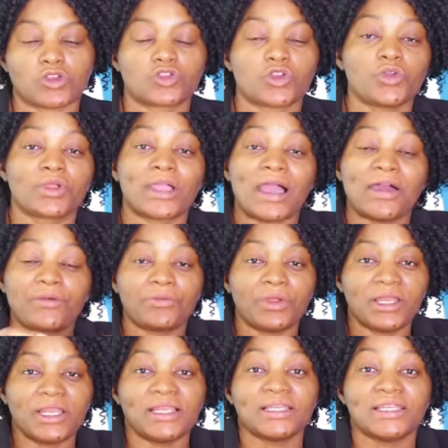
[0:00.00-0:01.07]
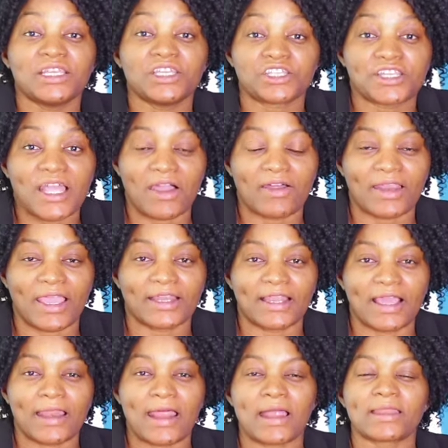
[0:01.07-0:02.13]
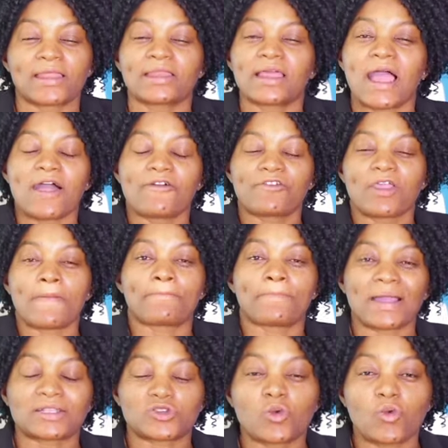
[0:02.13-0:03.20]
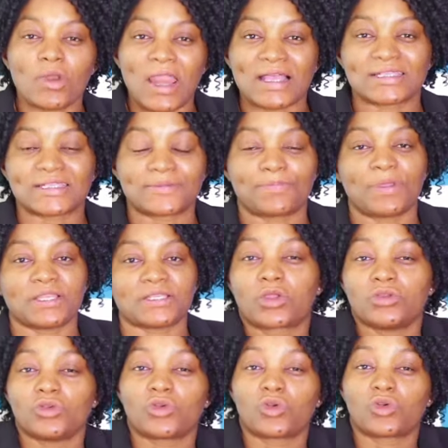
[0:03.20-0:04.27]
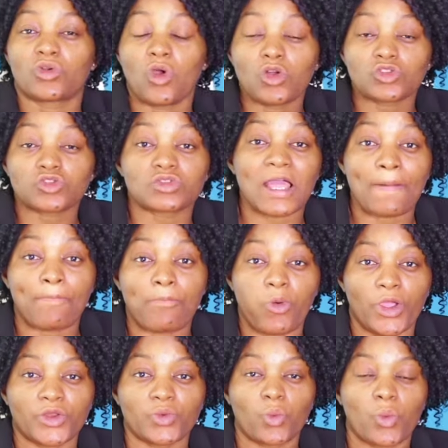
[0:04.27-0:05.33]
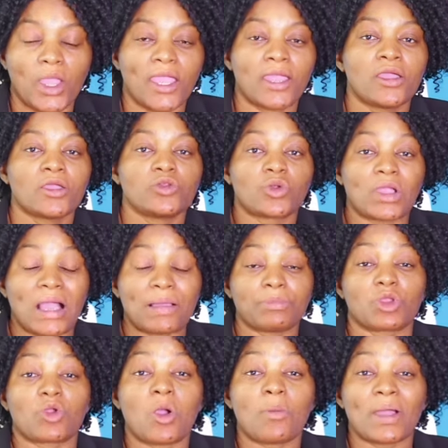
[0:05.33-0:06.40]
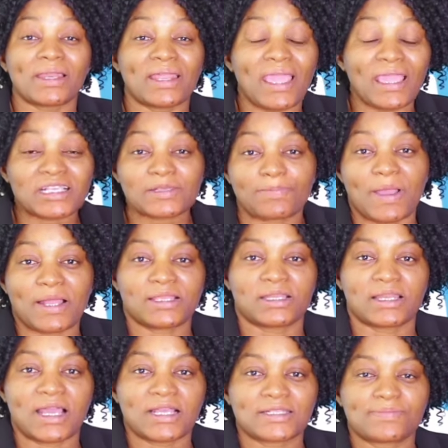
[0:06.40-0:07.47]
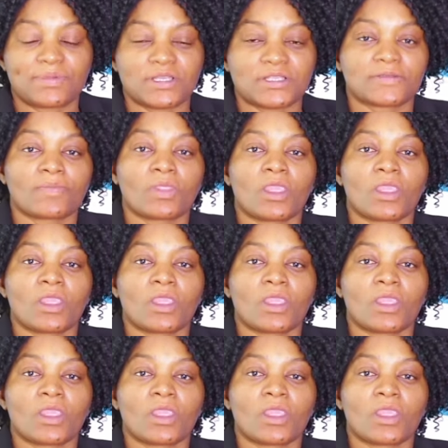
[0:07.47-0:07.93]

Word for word: So you can really niche down like that and then have a particular space. You grow to that point where you can become an expert in that space.